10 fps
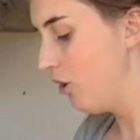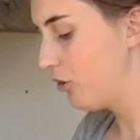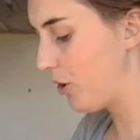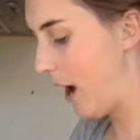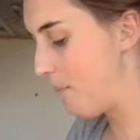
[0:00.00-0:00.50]

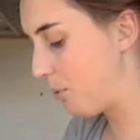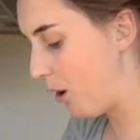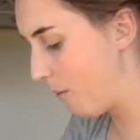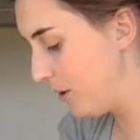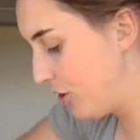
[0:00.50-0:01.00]
So I
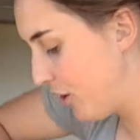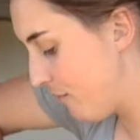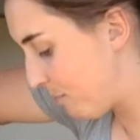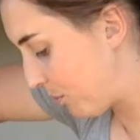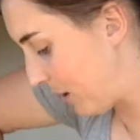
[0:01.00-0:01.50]
probably should
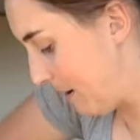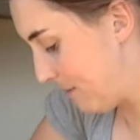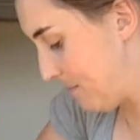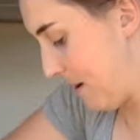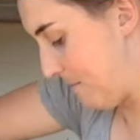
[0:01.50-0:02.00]
have
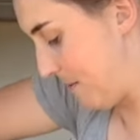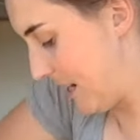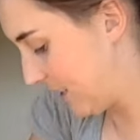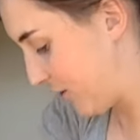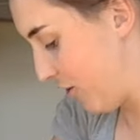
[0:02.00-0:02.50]
prepped a bit
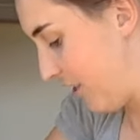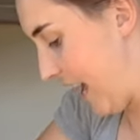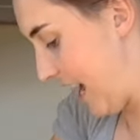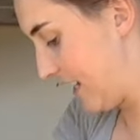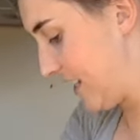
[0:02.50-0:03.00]
better so
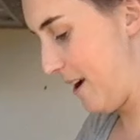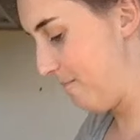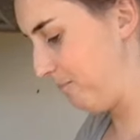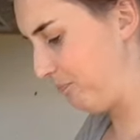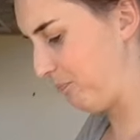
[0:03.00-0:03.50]

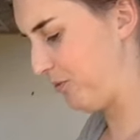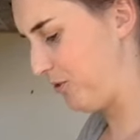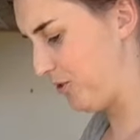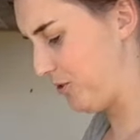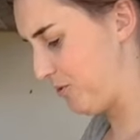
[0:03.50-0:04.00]
that
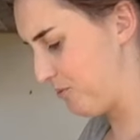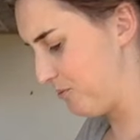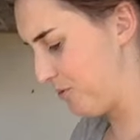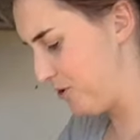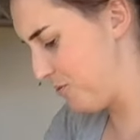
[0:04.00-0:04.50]

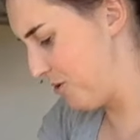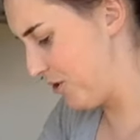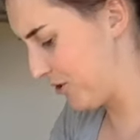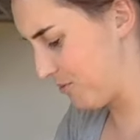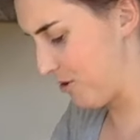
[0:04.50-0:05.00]
you
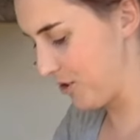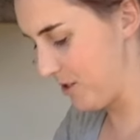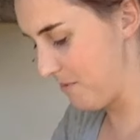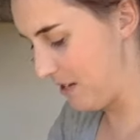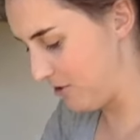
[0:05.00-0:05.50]
weren't just
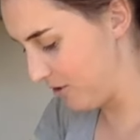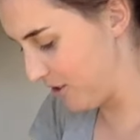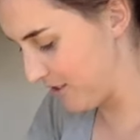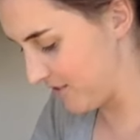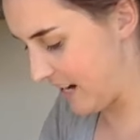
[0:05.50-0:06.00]
watching me do lots
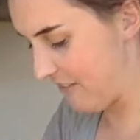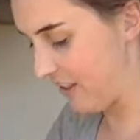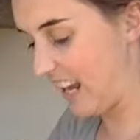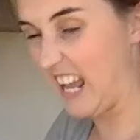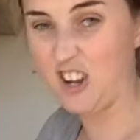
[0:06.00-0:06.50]
of stuff.
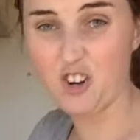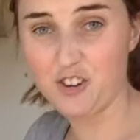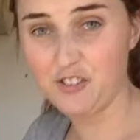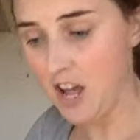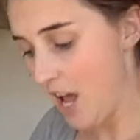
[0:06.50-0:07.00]
Like I could
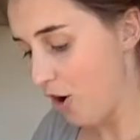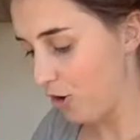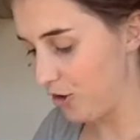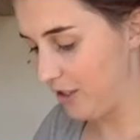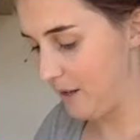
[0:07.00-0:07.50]
have
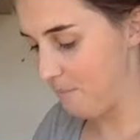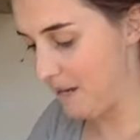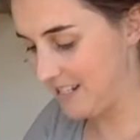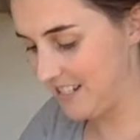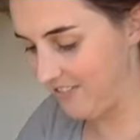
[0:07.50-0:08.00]
already
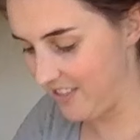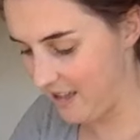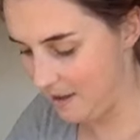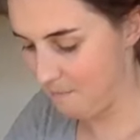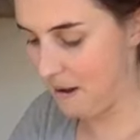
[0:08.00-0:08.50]
pitted
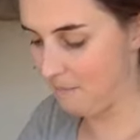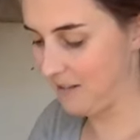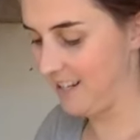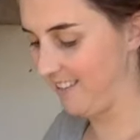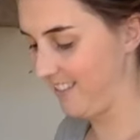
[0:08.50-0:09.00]
the
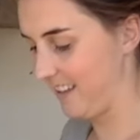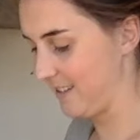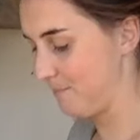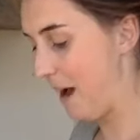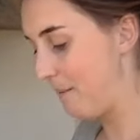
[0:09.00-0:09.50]
pumpkin and
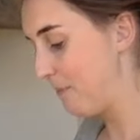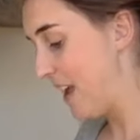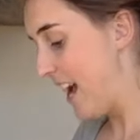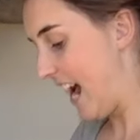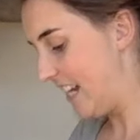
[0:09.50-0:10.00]
things, but
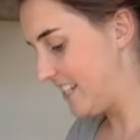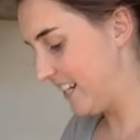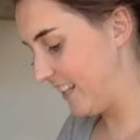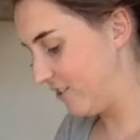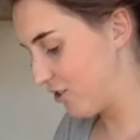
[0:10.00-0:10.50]
I
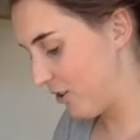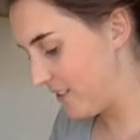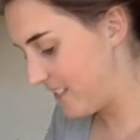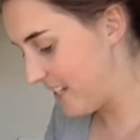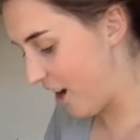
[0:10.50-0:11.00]
didn't. So
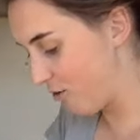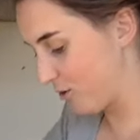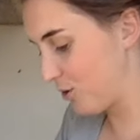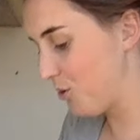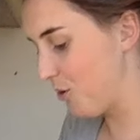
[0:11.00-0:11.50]
instead I'll
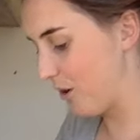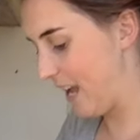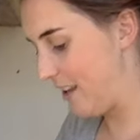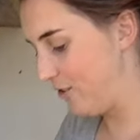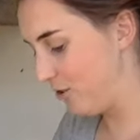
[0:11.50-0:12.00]
just talk
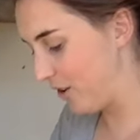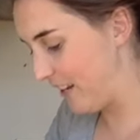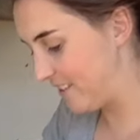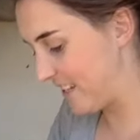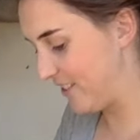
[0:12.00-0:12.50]
and you
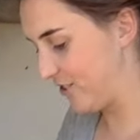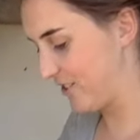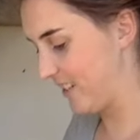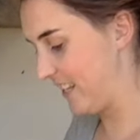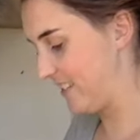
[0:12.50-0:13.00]
guys can
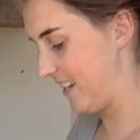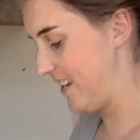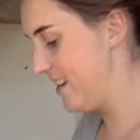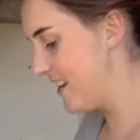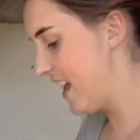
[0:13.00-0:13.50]
just
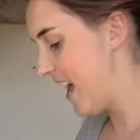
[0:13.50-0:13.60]
listen.